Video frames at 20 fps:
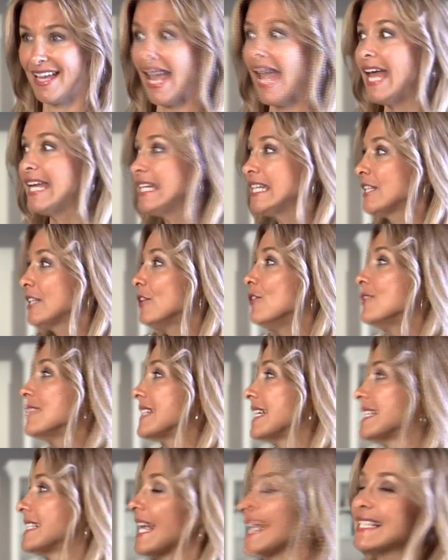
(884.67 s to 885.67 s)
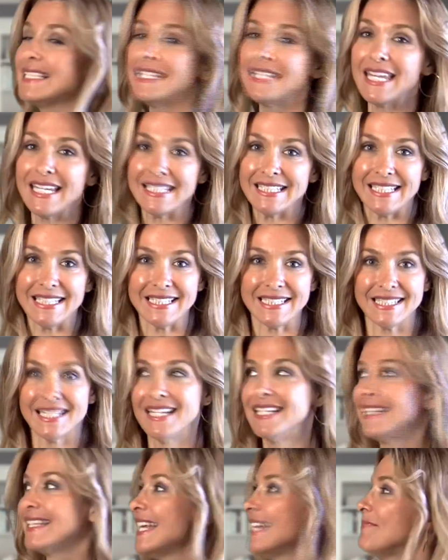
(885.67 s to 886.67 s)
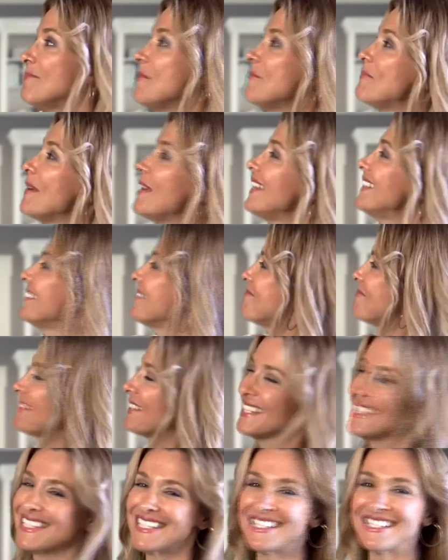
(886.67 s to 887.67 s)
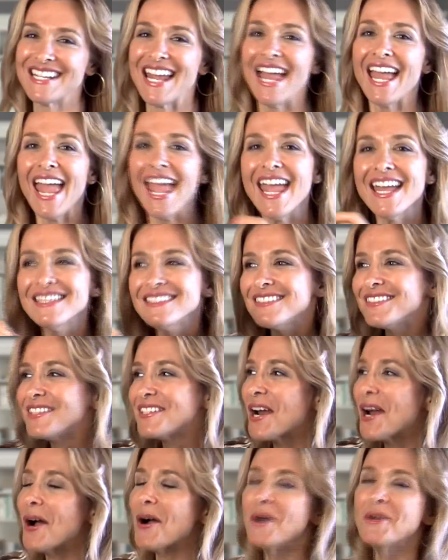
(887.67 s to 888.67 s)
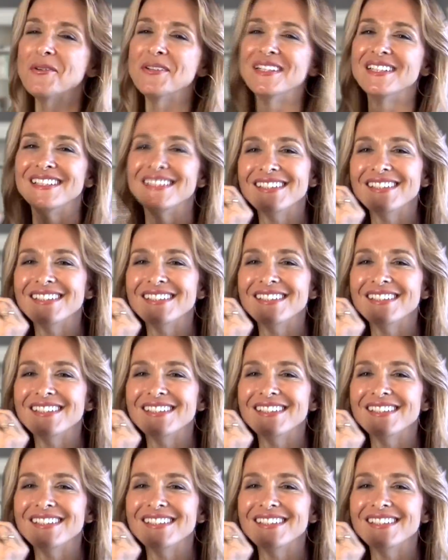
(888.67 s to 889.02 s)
And it looks exactly like this. Let me paint a picture and draw